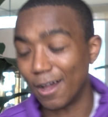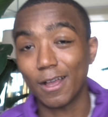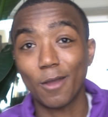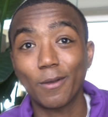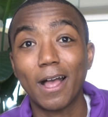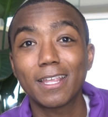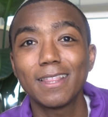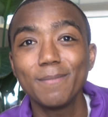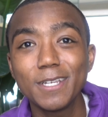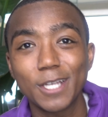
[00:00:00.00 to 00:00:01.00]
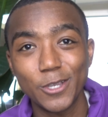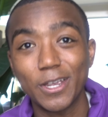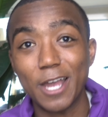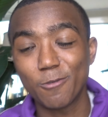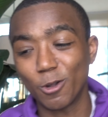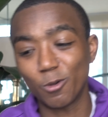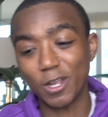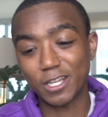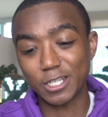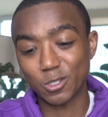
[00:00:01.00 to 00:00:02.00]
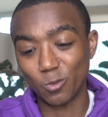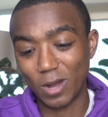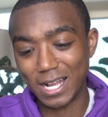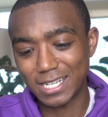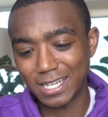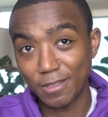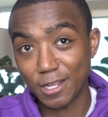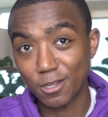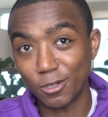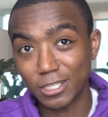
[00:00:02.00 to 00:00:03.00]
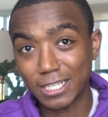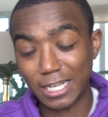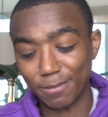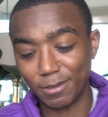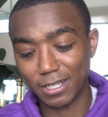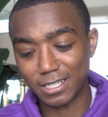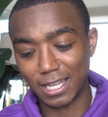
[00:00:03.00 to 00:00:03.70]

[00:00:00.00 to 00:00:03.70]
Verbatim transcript: Uh, actually, let me show you guys real quick just what this whole setup looks